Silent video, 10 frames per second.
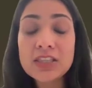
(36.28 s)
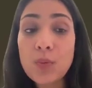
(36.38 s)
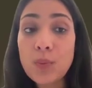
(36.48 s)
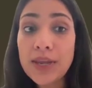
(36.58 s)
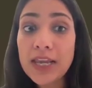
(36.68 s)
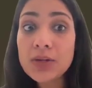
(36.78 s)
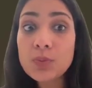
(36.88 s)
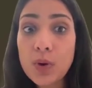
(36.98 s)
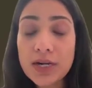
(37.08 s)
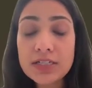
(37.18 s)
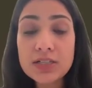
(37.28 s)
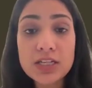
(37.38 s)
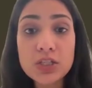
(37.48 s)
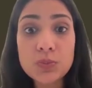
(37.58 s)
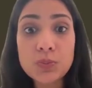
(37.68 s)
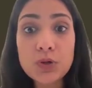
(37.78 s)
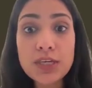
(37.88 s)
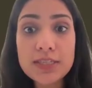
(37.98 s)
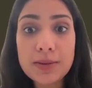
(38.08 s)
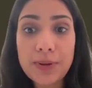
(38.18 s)
The Wicked Wonders and
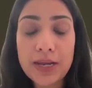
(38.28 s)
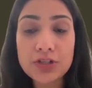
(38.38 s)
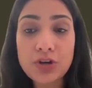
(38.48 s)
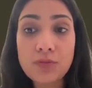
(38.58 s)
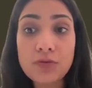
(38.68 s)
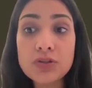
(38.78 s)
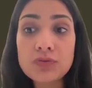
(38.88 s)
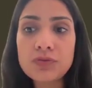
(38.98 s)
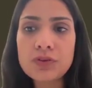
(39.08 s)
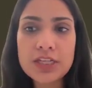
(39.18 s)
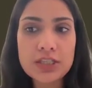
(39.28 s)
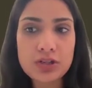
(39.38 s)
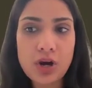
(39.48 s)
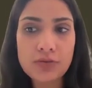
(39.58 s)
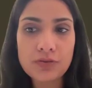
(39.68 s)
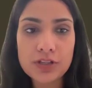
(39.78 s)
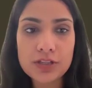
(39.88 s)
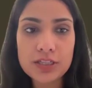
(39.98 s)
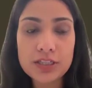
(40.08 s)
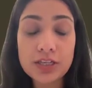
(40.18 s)
Spooky Supply Shop was fully stocked for the
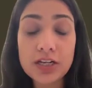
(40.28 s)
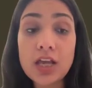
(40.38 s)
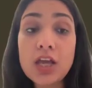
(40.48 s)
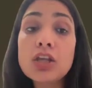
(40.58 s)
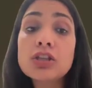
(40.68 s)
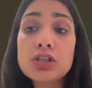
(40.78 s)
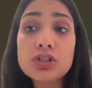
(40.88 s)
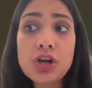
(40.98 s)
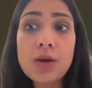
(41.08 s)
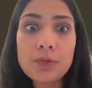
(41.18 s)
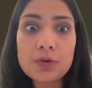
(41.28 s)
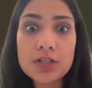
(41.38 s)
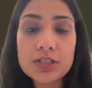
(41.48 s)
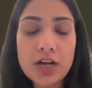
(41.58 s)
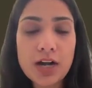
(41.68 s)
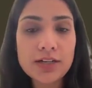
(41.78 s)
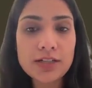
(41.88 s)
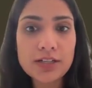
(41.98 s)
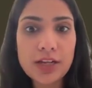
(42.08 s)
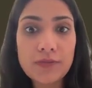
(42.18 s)
season. The shop owner
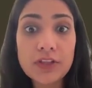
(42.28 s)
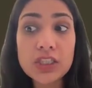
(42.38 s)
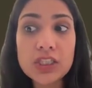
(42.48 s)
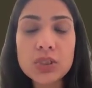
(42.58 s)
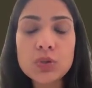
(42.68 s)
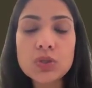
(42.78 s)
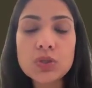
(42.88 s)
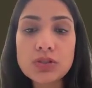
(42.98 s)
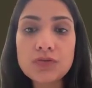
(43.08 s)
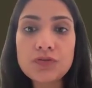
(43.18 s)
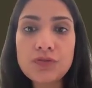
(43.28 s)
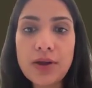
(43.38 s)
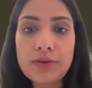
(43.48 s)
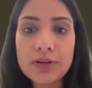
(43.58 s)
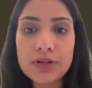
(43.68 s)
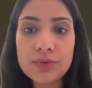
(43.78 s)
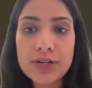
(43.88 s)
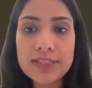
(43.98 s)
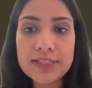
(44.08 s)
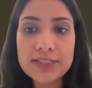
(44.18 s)
started the day with
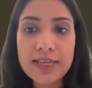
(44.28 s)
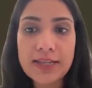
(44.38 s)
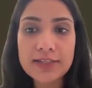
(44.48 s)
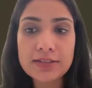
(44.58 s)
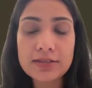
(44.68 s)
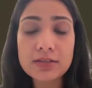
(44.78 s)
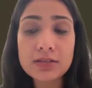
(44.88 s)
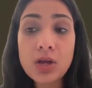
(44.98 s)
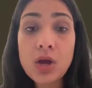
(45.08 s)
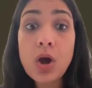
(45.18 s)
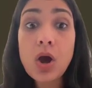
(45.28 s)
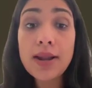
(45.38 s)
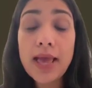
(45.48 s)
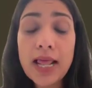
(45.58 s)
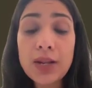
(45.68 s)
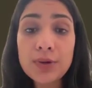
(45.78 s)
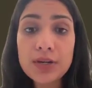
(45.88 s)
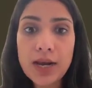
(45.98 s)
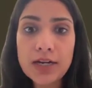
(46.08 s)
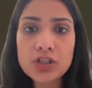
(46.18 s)
2,526 skeletons. On
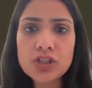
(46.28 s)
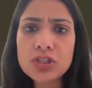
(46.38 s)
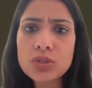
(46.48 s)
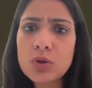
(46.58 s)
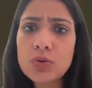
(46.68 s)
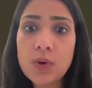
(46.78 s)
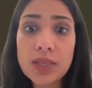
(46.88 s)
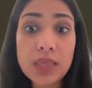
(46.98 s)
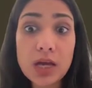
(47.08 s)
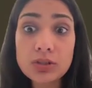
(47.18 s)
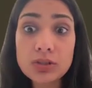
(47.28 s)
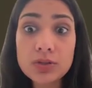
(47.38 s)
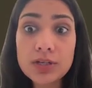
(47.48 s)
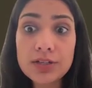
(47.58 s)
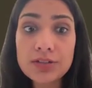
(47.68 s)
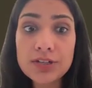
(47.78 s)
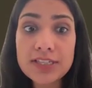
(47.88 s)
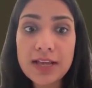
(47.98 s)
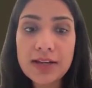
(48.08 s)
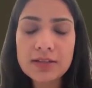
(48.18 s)
Halloween night, she sold 1,203
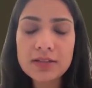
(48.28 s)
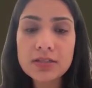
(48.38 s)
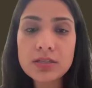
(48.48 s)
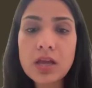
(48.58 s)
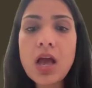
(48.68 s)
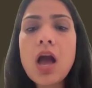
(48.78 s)
skeletons.